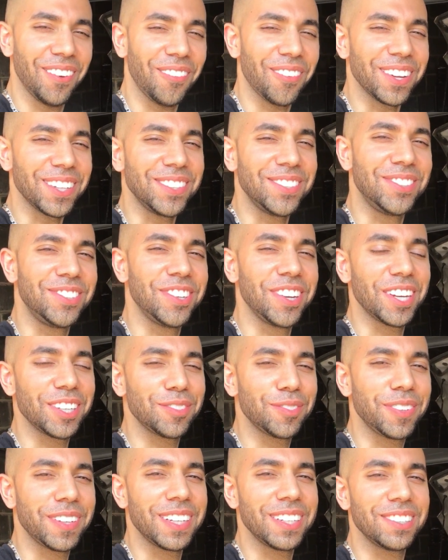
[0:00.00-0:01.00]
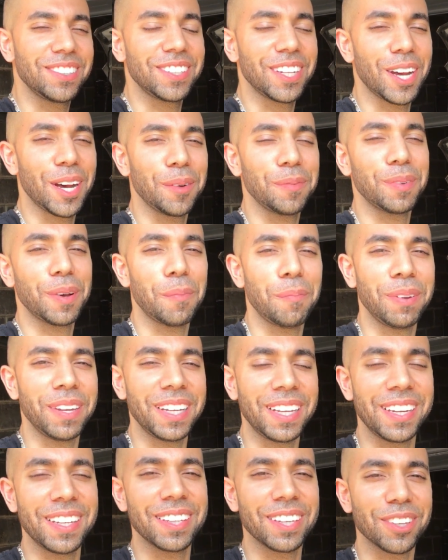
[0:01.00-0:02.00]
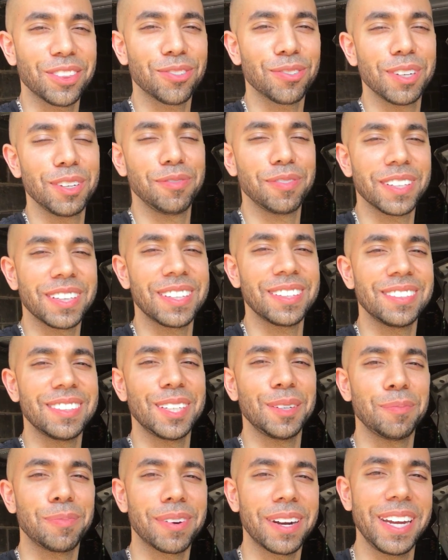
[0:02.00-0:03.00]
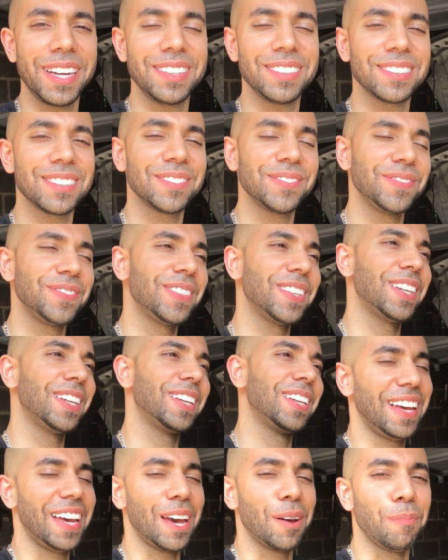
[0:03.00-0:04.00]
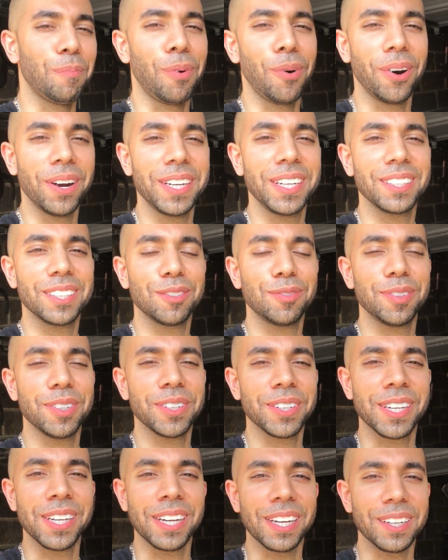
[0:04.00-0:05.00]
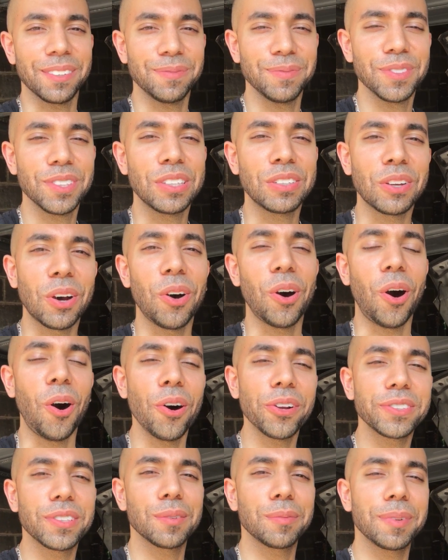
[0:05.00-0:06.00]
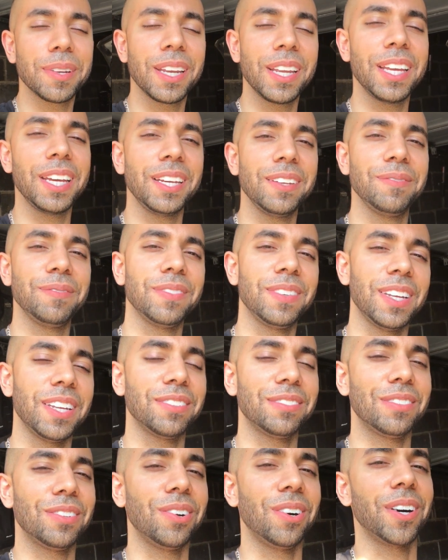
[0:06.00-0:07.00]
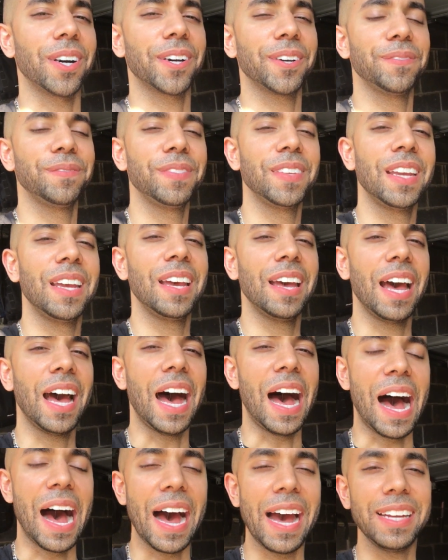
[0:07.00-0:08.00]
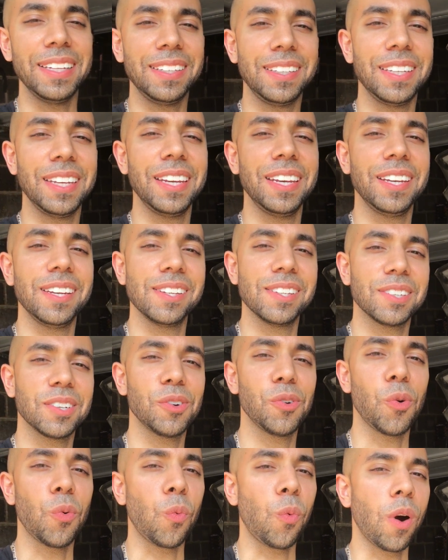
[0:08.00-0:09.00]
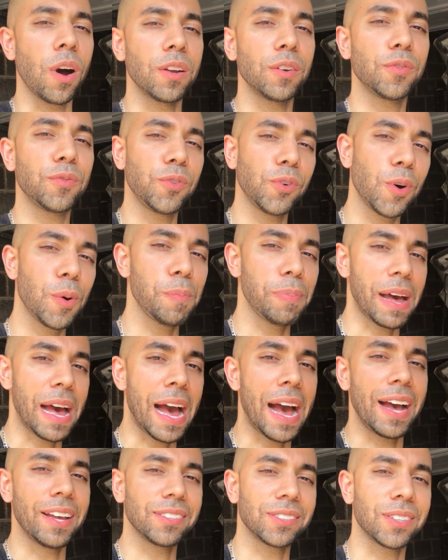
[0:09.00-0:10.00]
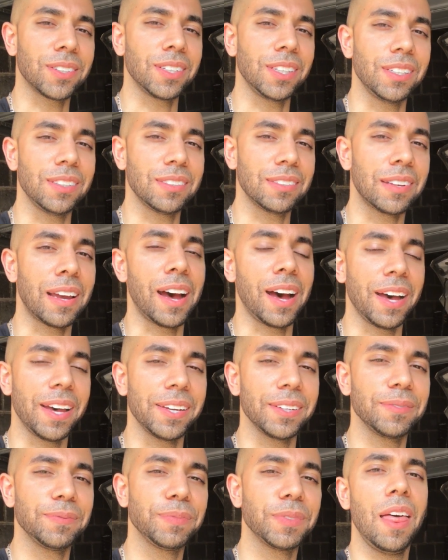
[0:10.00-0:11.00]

We just finished up bleeding the 350Z brakes, and boy does it feel good. So ultimately, let's talk. I did one full pass on each side.